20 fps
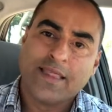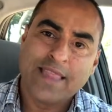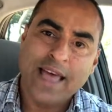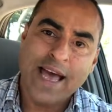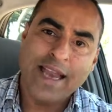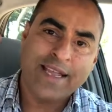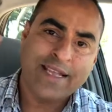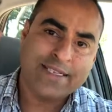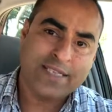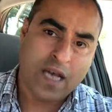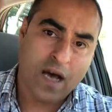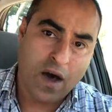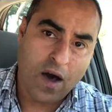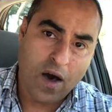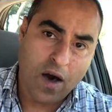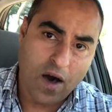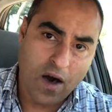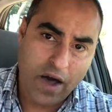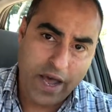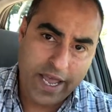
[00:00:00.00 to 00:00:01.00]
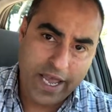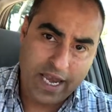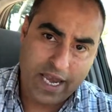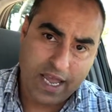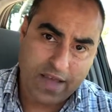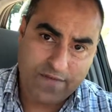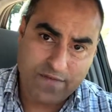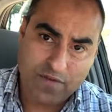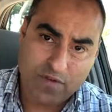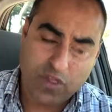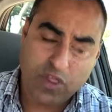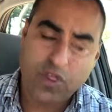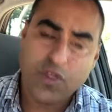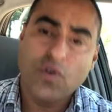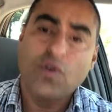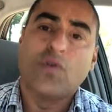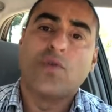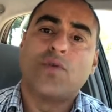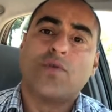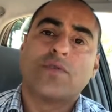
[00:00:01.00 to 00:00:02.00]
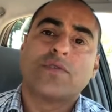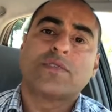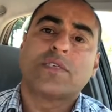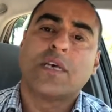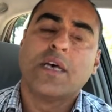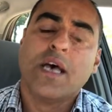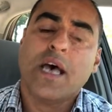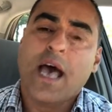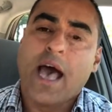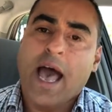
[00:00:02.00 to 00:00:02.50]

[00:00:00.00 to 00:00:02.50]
That is a higher level thought.